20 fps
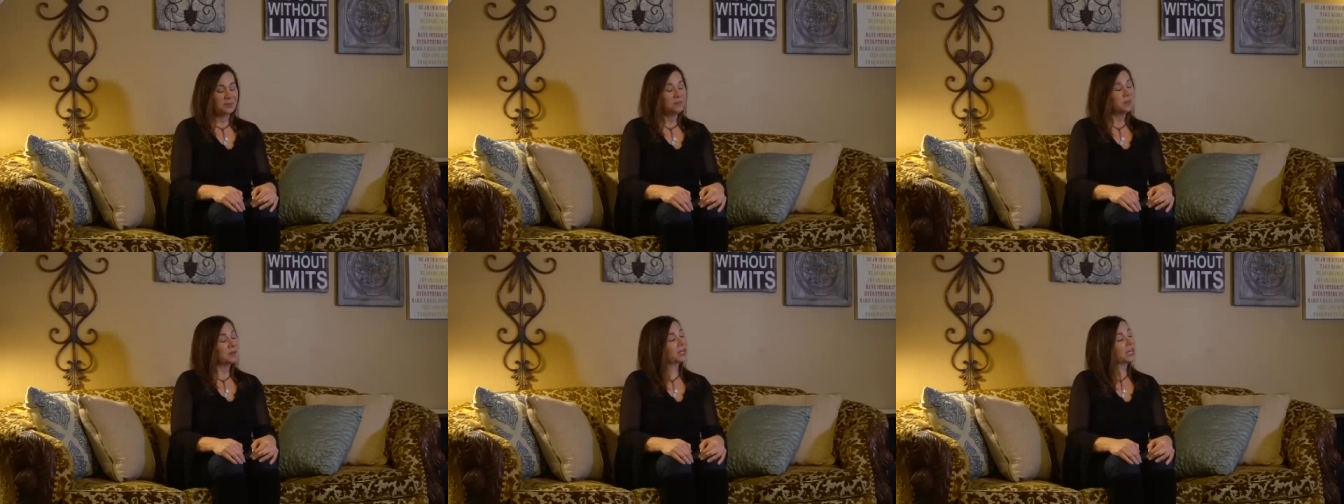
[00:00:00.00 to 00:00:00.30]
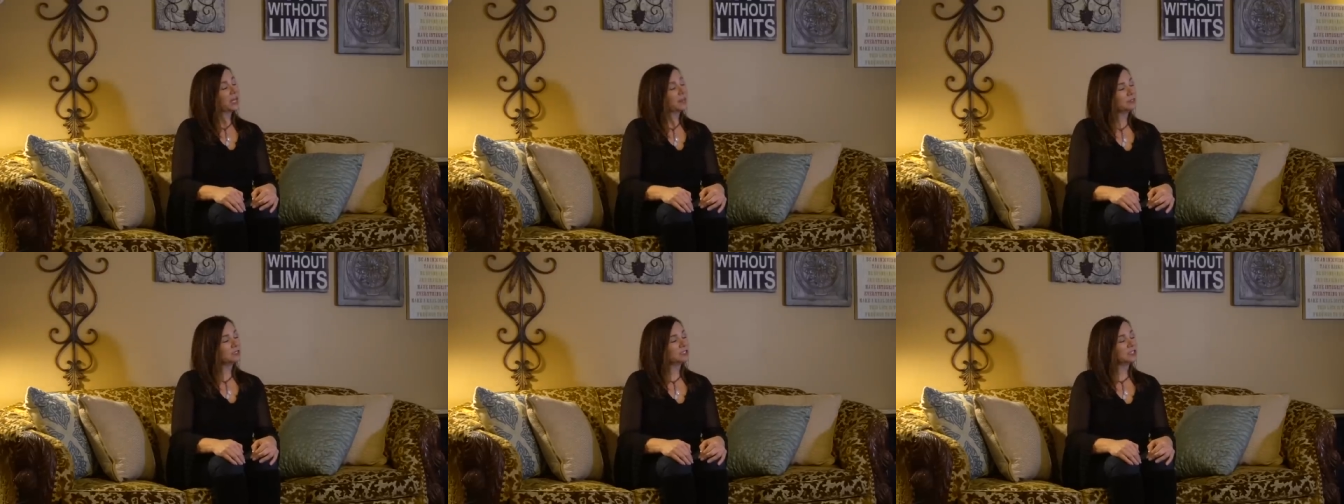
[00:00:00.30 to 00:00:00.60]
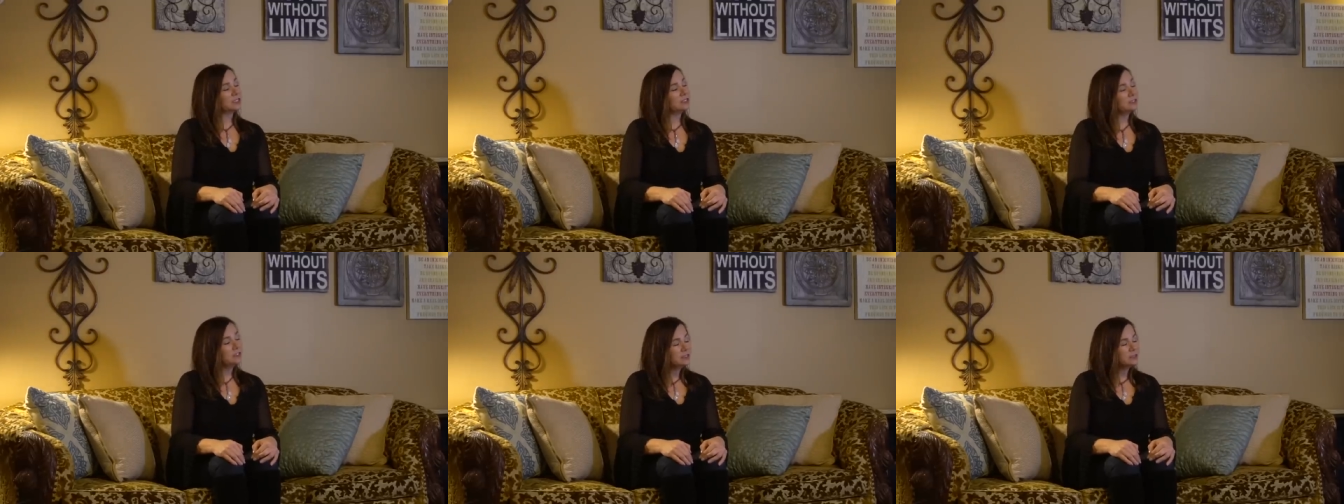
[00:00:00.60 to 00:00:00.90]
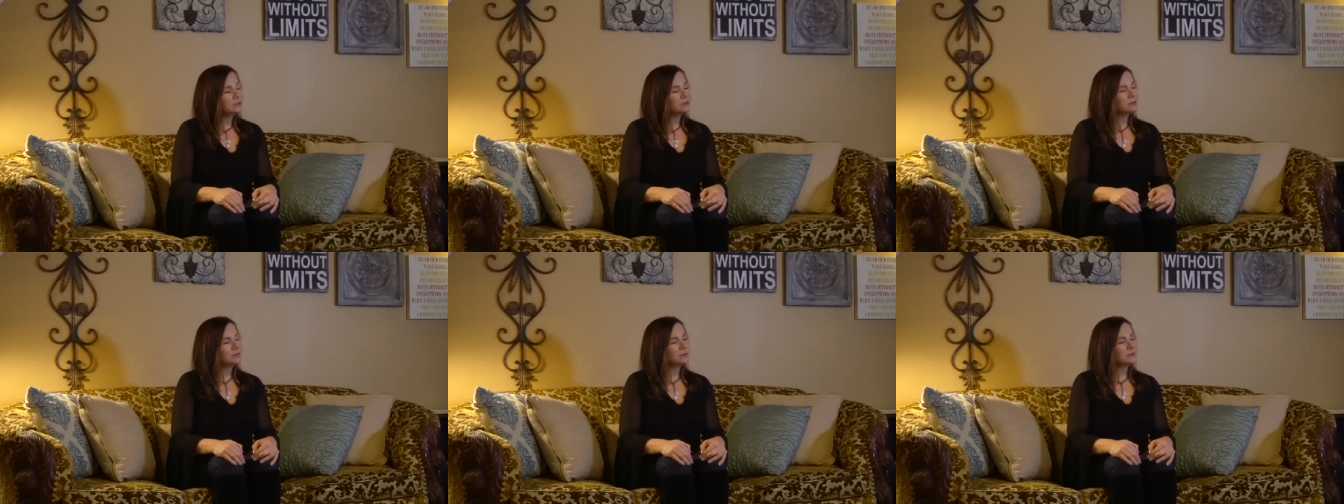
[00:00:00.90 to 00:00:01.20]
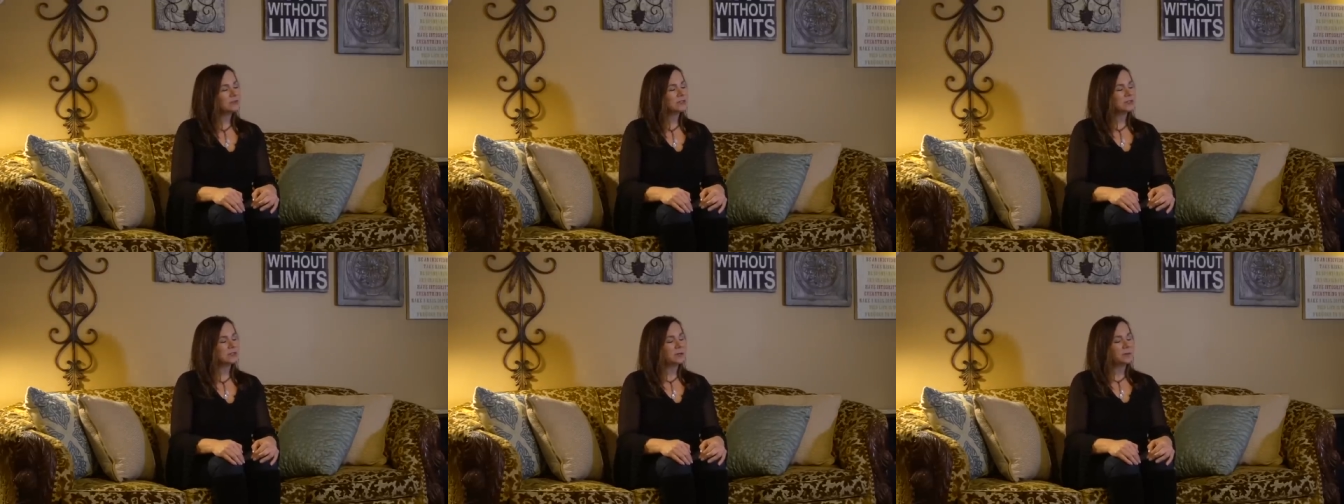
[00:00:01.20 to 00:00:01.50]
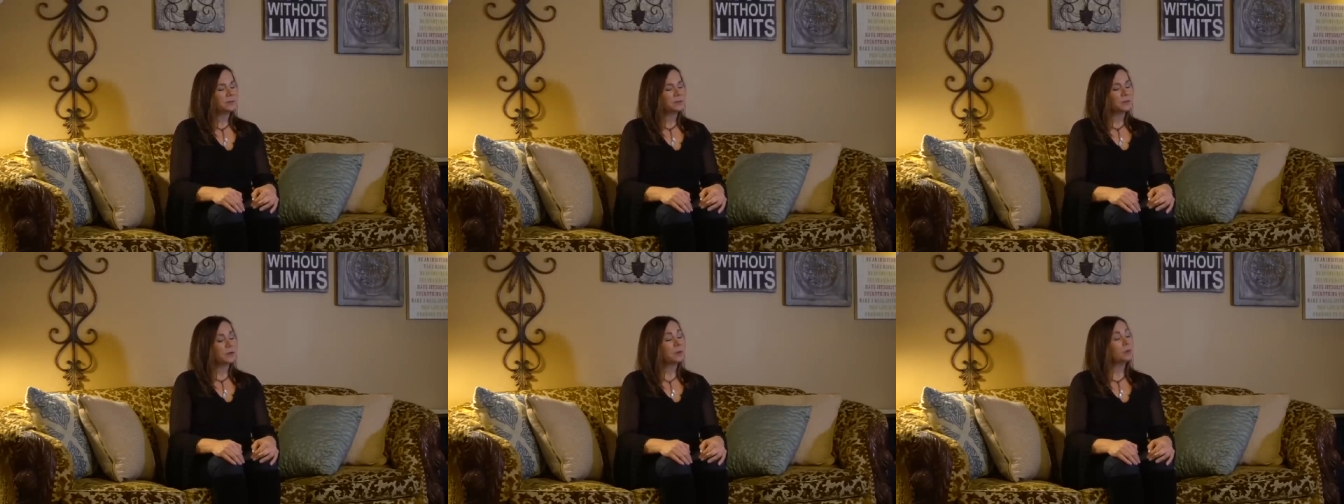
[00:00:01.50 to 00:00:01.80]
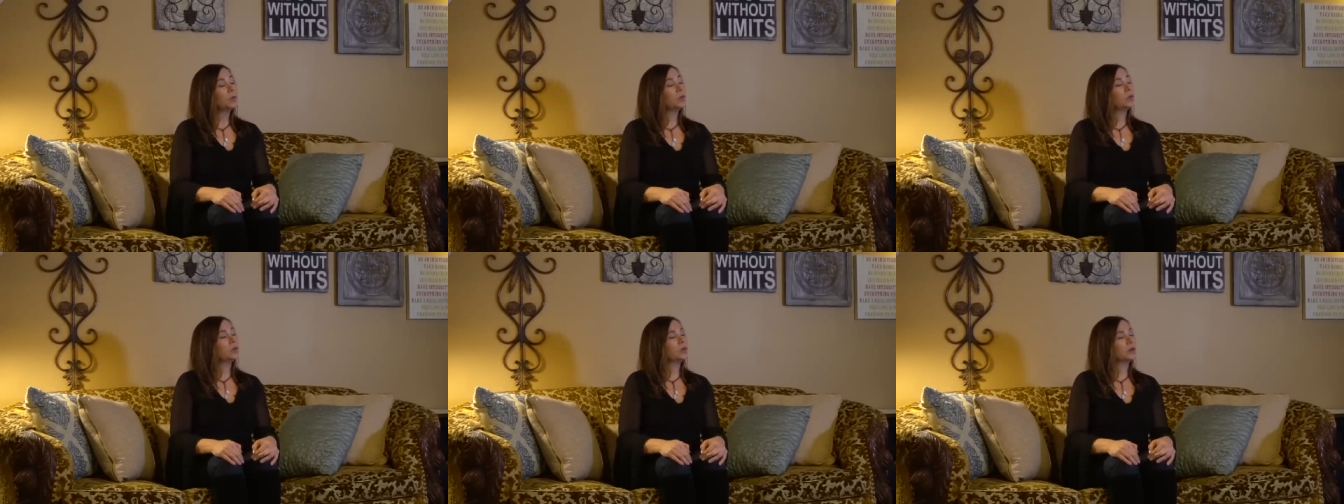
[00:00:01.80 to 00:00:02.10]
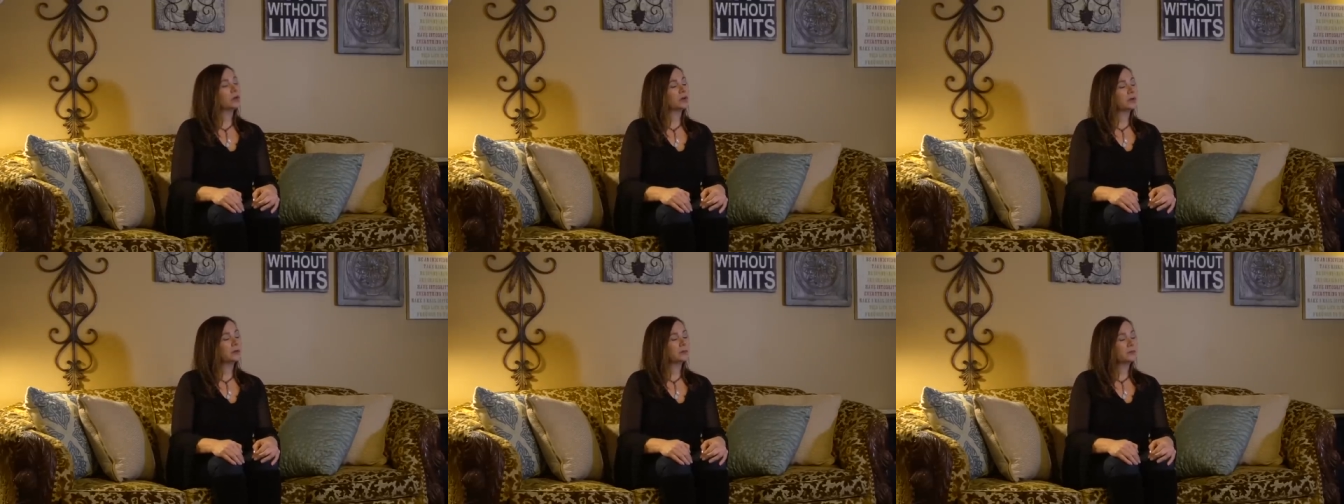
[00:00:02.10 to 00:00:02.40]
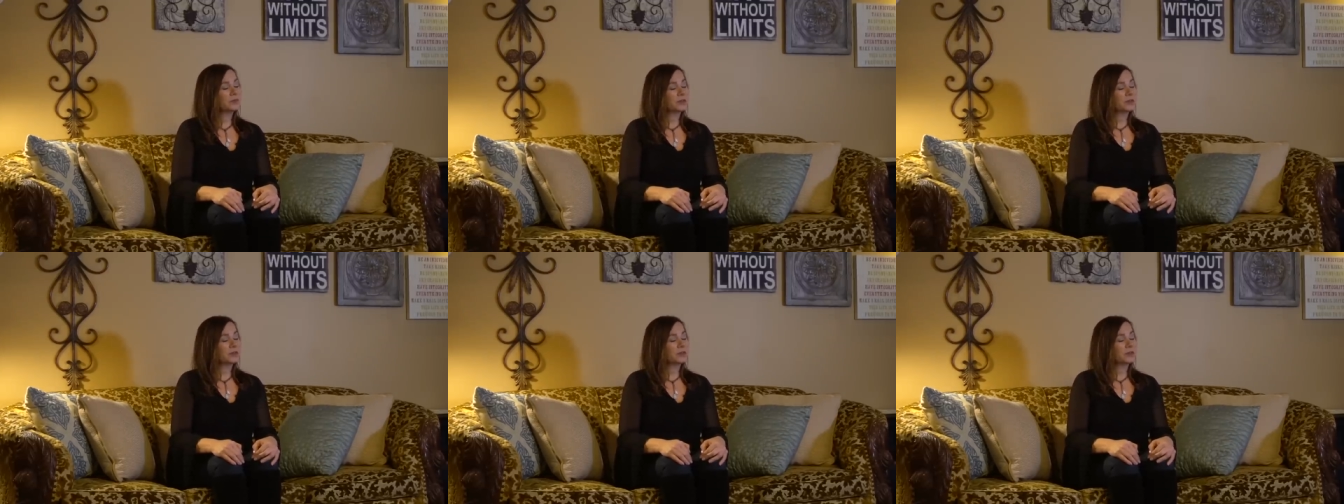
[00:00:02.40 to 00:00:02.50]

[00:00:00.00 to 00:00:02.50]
but able to use more